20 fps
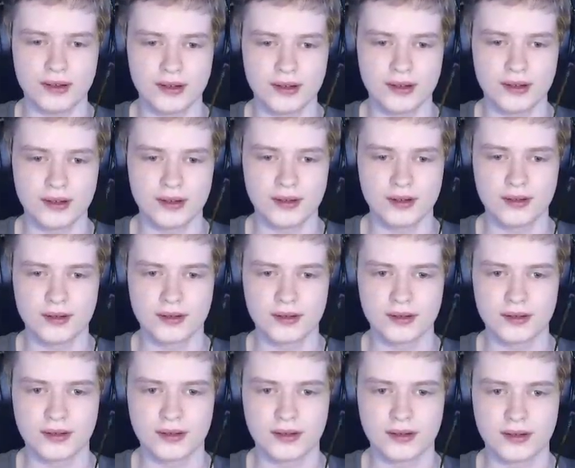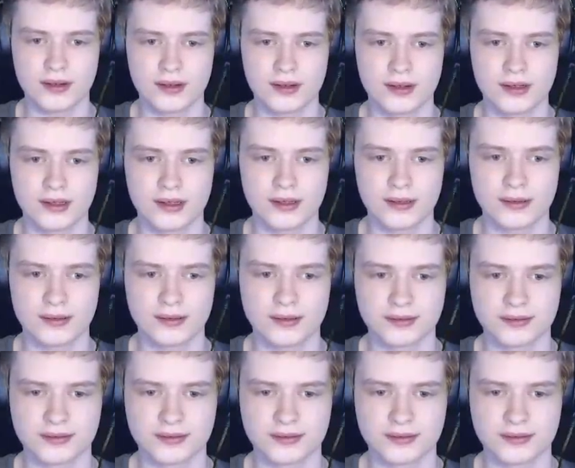(silence)